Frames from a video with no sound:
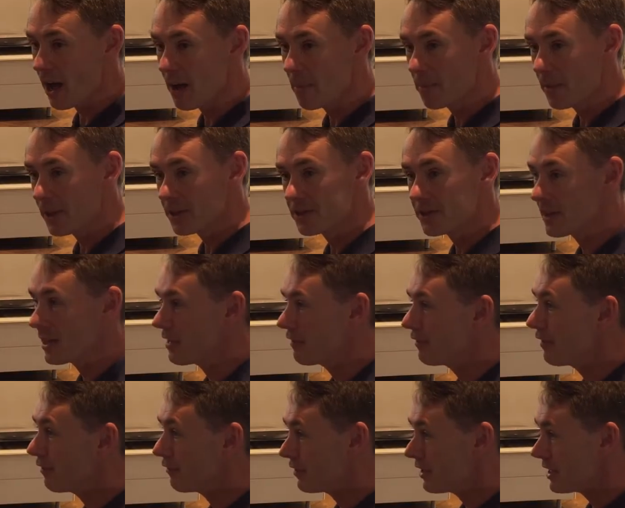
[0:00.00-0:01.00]
let's see,
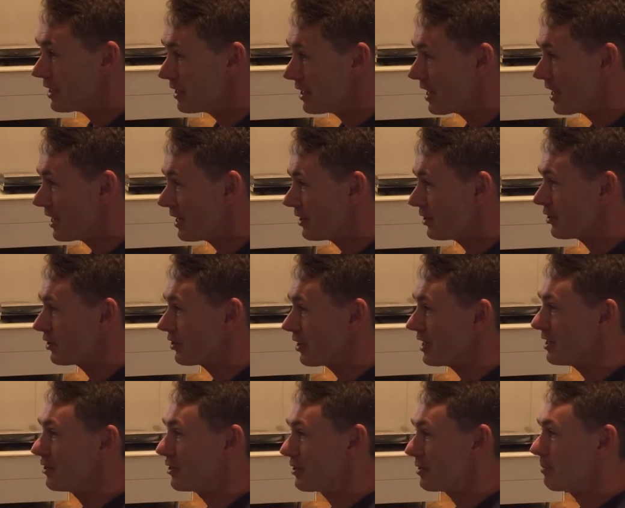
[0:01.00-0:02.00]
15 years
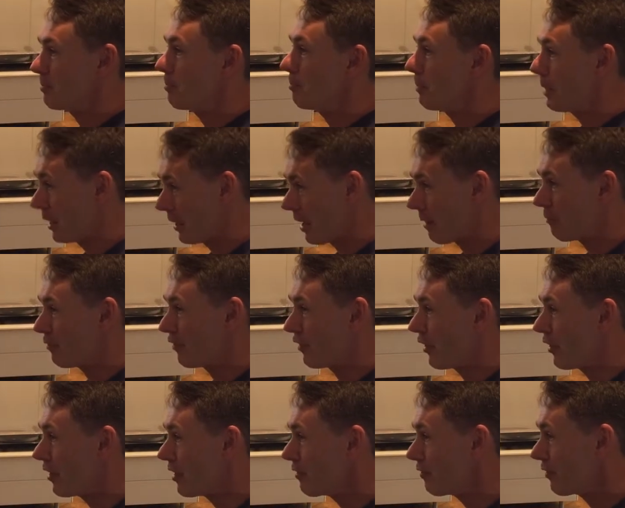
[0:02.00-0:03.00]
since Beolab
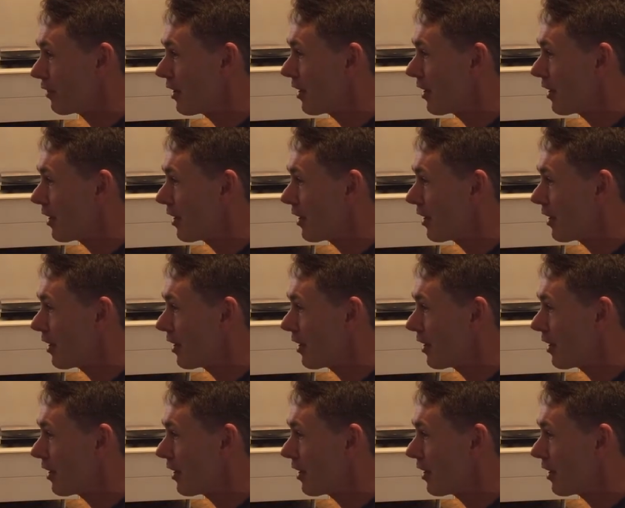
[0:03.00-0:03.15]
5.